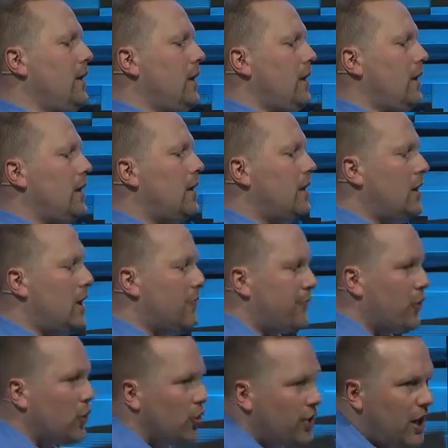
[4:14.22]
If
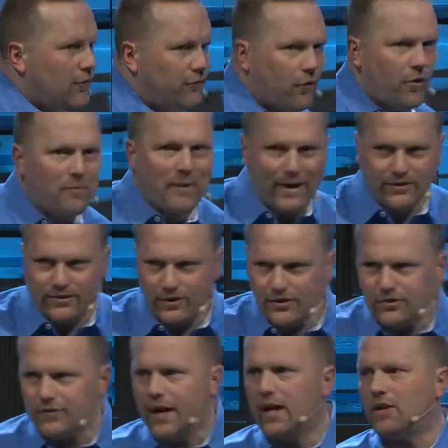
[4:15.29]
you're looking for a
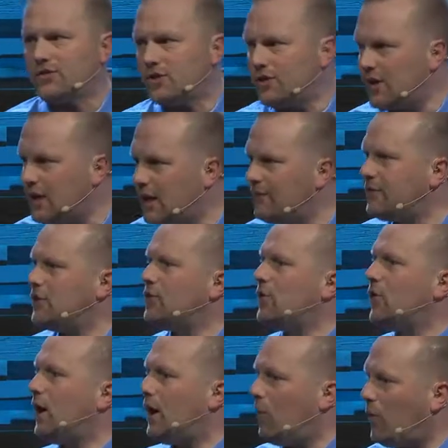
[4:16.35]
message that it's going to give
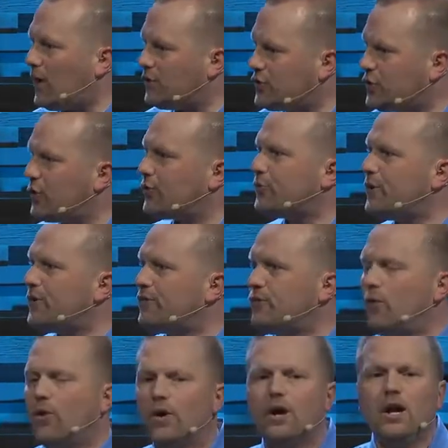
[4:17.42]
you uh, one, two, three,
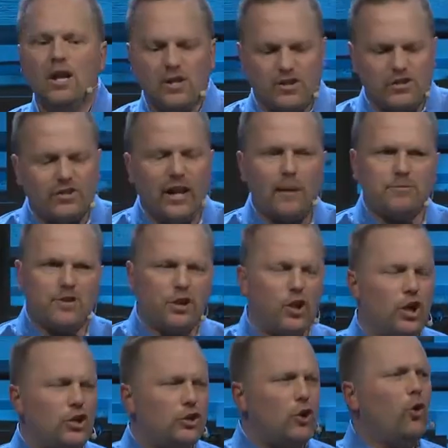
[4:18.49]
four steps that you
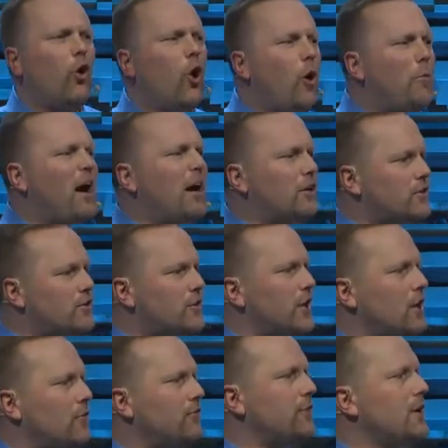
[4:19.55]
can do all by
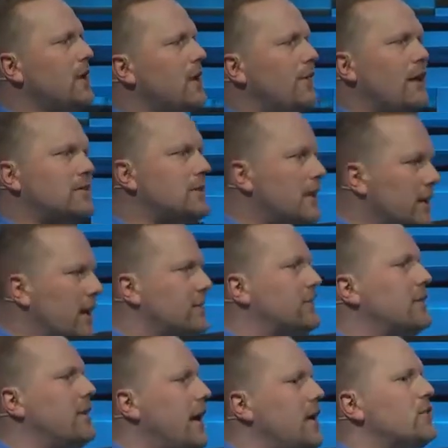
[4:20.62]
yourself, that's not it.
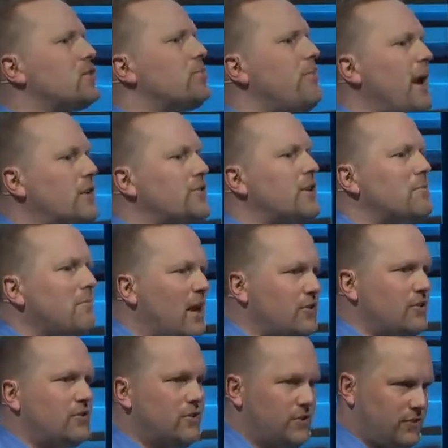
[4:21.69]
Today's basic
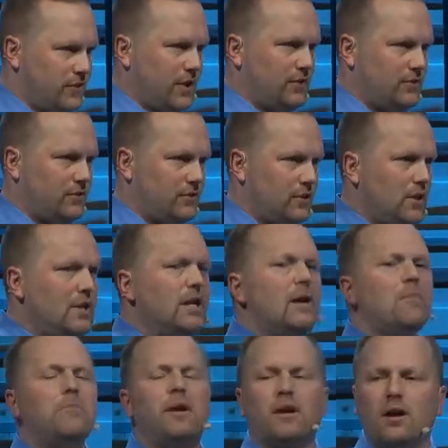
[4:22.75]
message is this
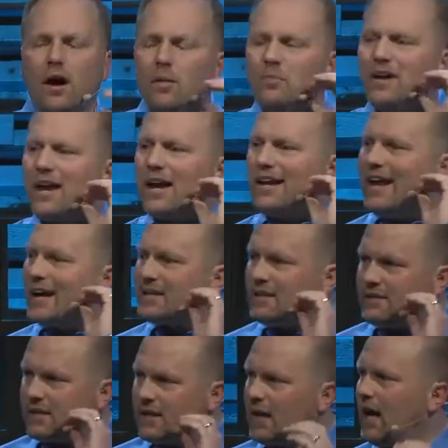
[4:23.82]
become
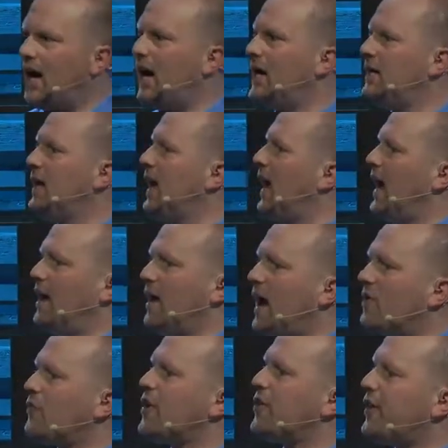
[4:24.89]
connected to God, and
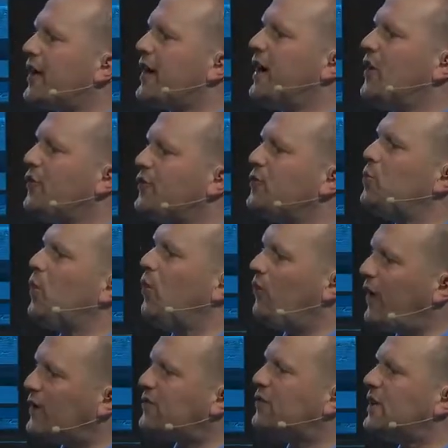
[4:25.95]
everything else will
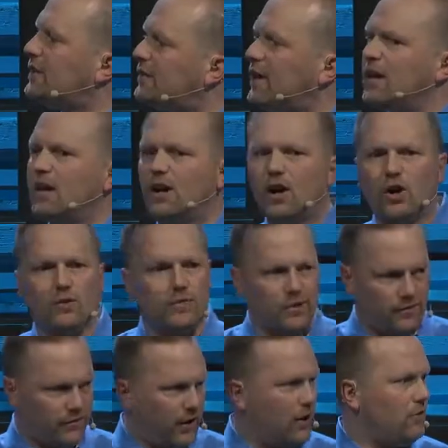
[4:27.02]
eventually take care of
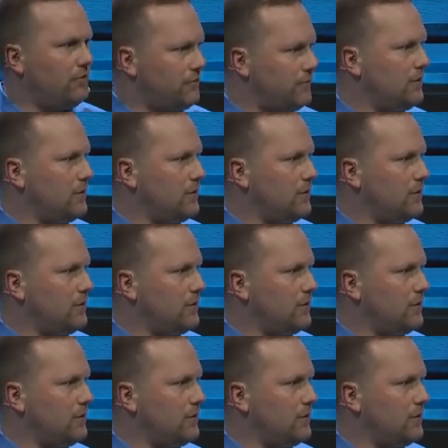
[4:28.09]
itself.